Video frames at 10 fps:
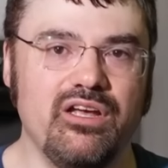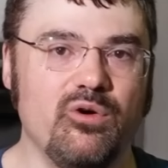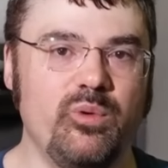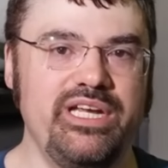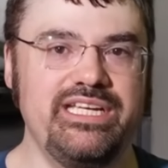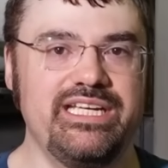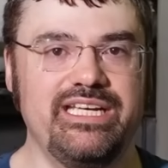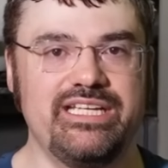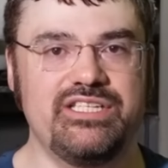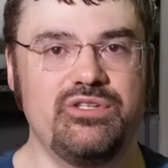We need to
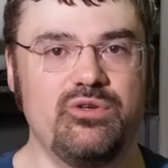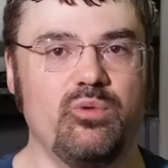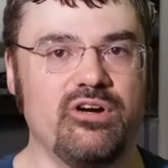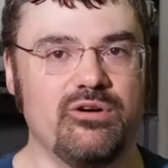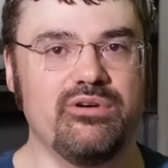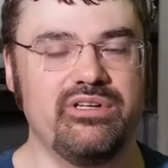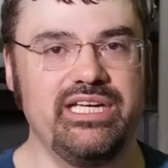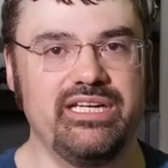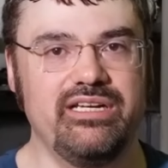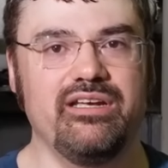get to where we're
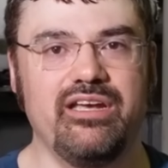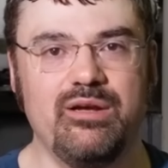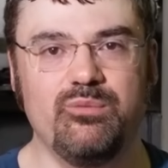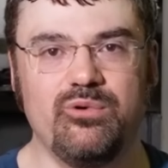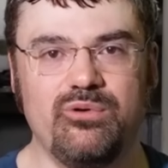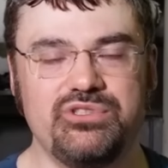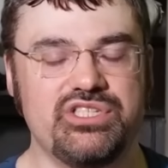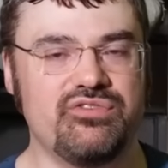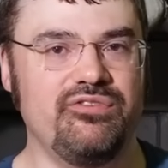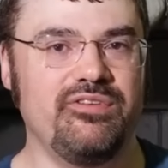needed, and we'll
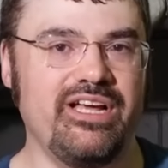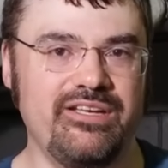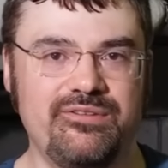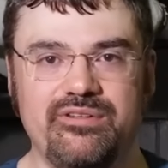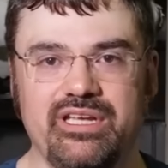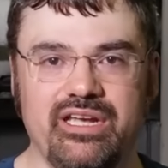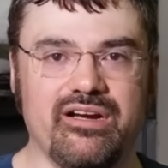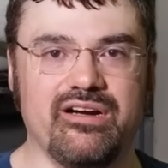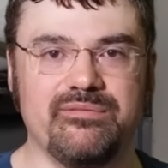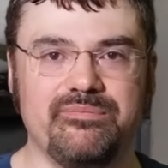just fly through the
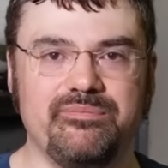air.